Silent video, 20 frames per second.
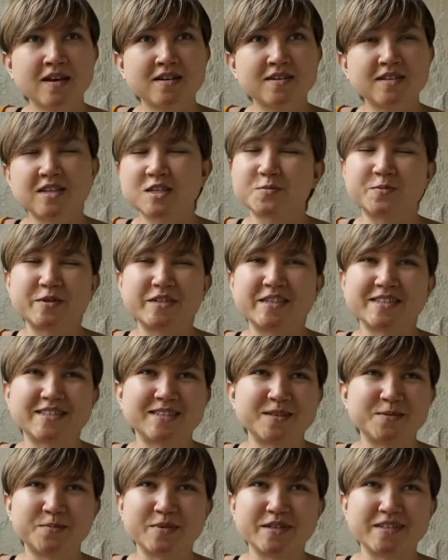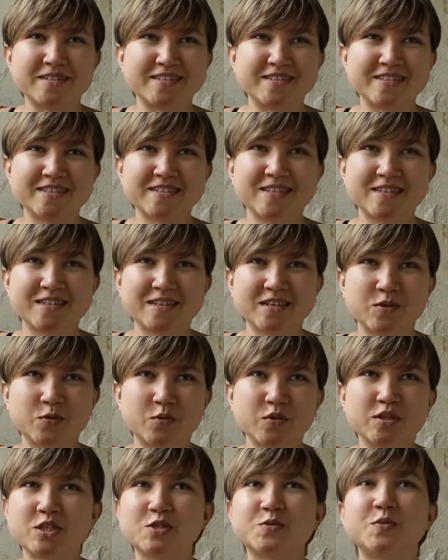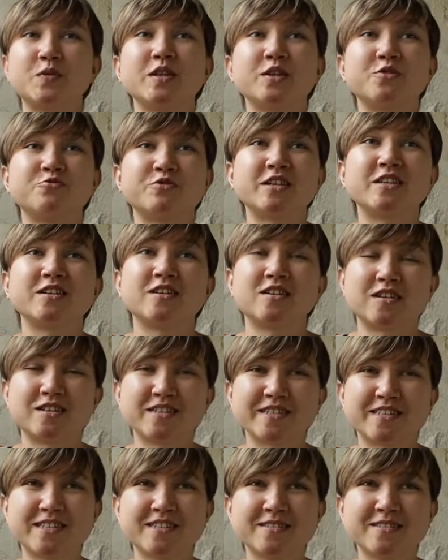that's pretty simple. We just want a green card.